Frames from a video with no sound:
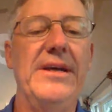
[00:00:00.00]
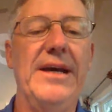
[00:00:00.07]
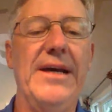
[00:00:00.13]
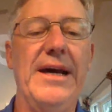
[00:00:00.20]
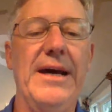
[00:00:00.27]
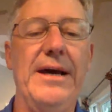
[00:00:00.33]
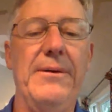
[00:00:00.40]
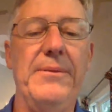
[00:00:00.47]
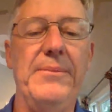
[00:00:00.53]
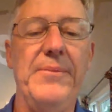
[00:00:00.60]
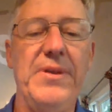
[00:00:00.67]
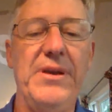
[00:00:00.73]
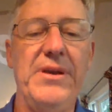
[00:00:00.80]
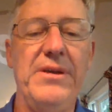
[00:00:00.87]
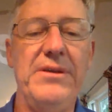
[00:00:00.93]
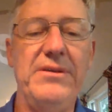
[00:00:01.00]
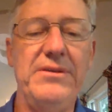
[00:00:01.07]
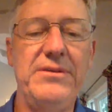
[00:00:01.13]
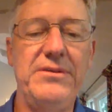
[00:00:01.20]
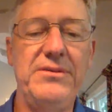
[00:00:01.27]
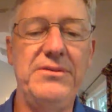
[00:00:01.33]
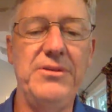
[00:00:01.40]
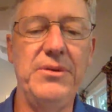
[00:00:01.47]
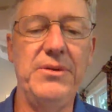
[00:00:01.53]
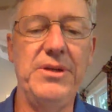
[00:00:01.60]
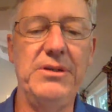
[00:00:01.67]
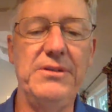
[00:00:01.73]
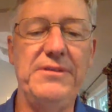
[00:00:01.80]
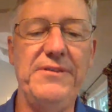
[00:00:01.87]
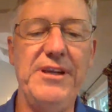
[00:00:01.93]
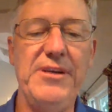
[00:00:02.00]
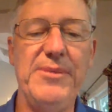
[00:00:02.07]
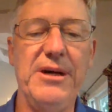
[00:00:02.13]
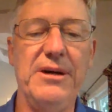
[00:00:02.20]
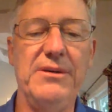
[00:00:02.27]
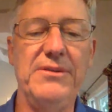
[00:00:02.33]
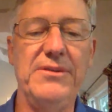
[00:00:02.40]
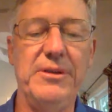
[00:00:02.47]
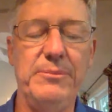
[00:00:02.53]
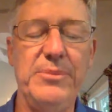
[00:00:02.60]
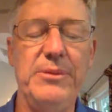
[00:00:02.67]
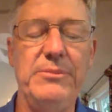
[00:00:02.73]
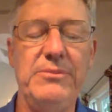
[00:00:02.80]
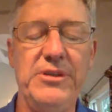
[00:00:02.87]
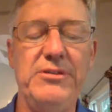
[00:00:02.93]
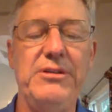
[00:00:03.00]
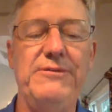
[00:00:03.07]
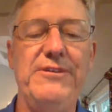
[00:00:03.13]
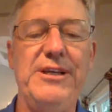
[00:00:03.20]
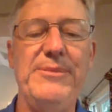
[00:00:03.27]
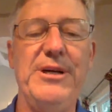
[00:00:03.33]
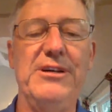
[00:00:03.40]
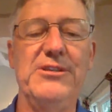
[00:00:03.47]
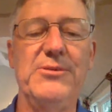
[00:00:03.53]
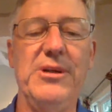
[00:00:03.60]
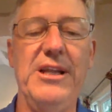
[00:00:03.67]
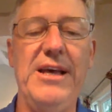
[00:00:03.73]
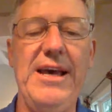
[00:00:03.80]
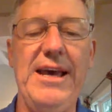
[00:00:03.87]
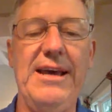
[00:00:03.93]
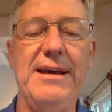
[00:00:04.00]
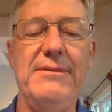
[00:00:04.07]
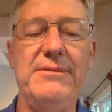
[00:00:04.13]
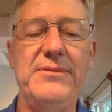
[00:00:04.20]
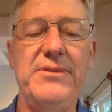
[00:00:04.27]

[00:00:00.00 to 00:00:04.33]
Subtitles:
2 of those females, the 2 females were laying